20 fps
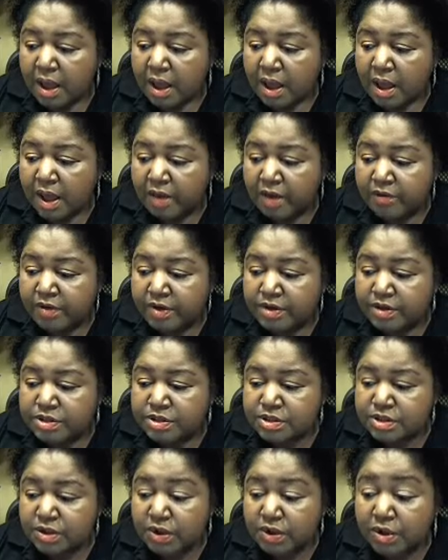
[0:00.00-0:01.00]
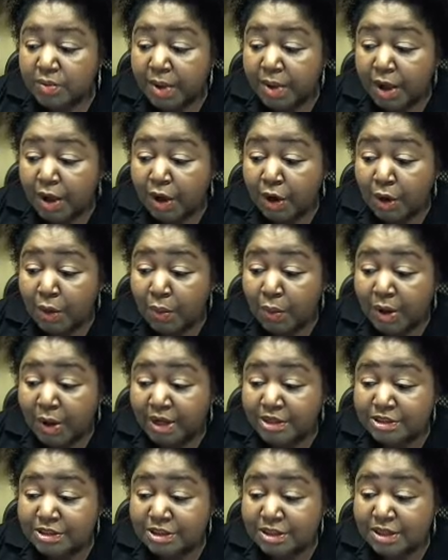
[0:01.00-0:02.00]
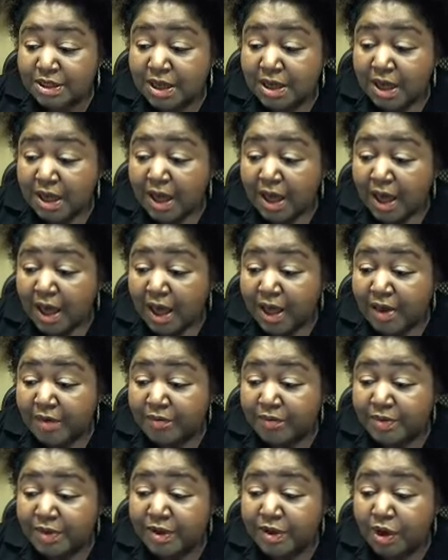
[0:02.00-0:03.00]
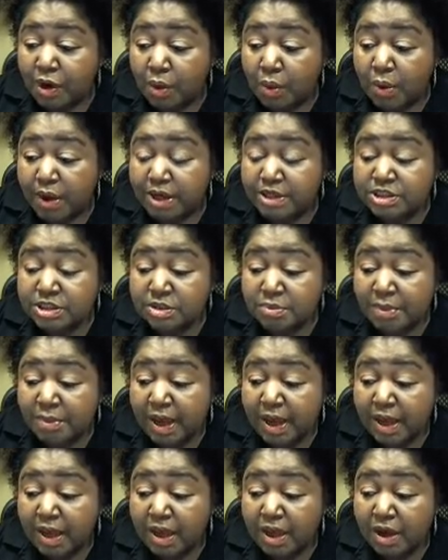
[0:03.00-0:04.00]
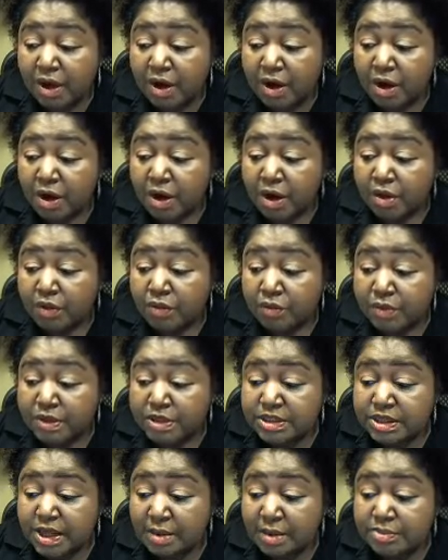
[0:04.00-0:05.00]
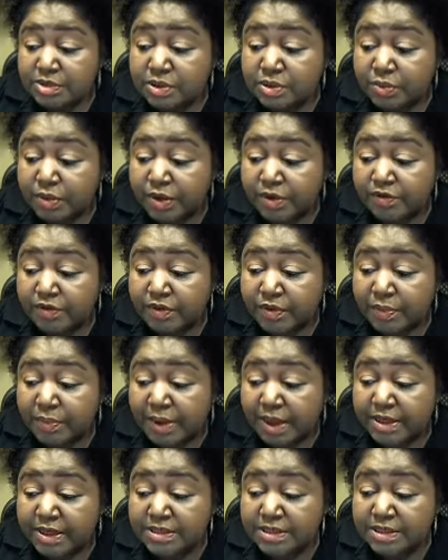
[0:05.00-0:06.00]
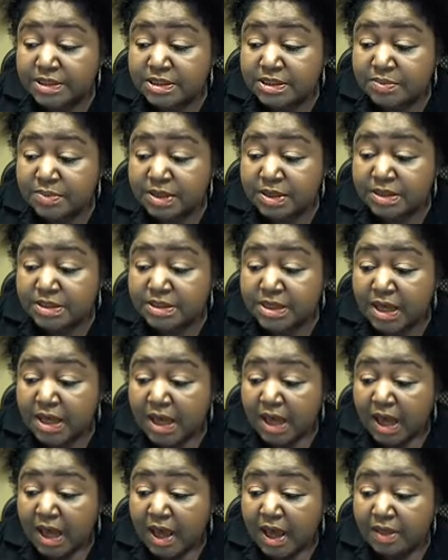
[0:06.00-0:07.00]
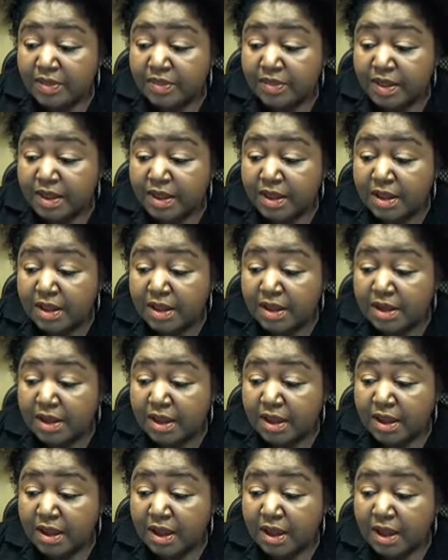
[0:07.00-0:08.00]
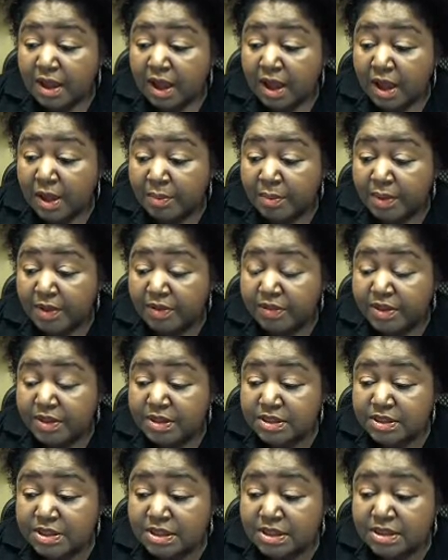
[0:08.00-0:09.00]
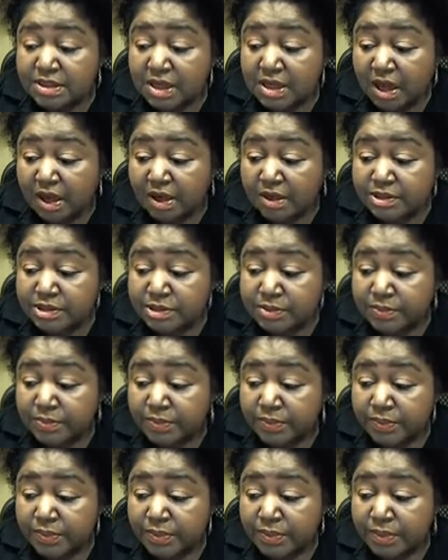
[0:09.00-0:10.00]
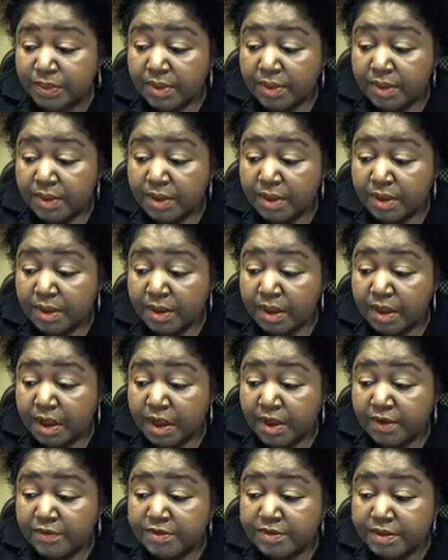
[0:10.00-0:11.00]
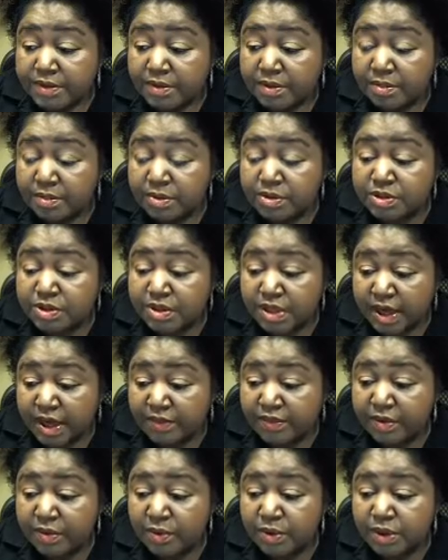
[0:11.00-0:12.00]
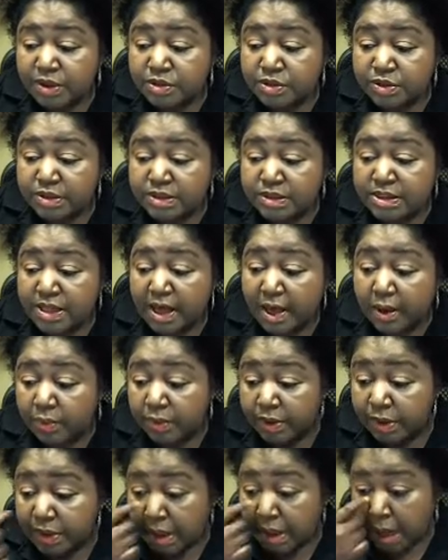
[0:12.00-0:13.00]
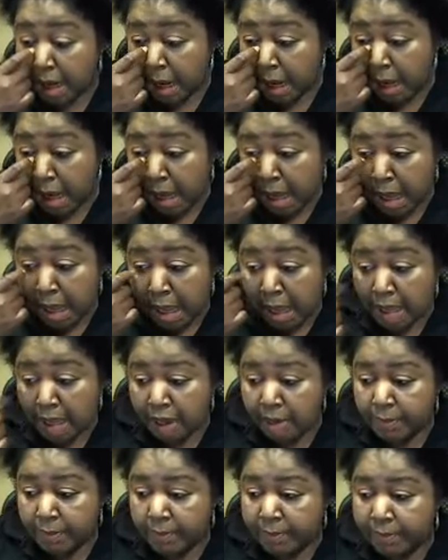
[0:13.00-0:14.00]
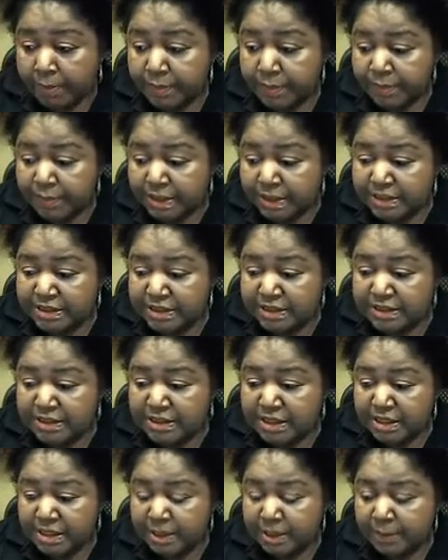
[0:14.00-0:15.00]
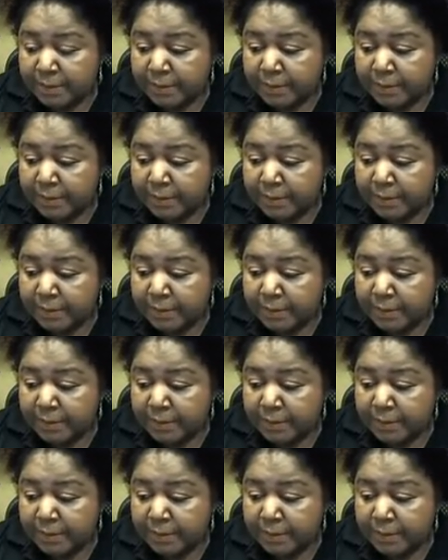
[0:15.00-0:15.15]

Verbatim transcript: I have a concern about co-washing. I have been co-washing my hair three times a week for the past six months and then a monthly detox. I have seen the most, yeah, I think we addressed that one. Um, let's see.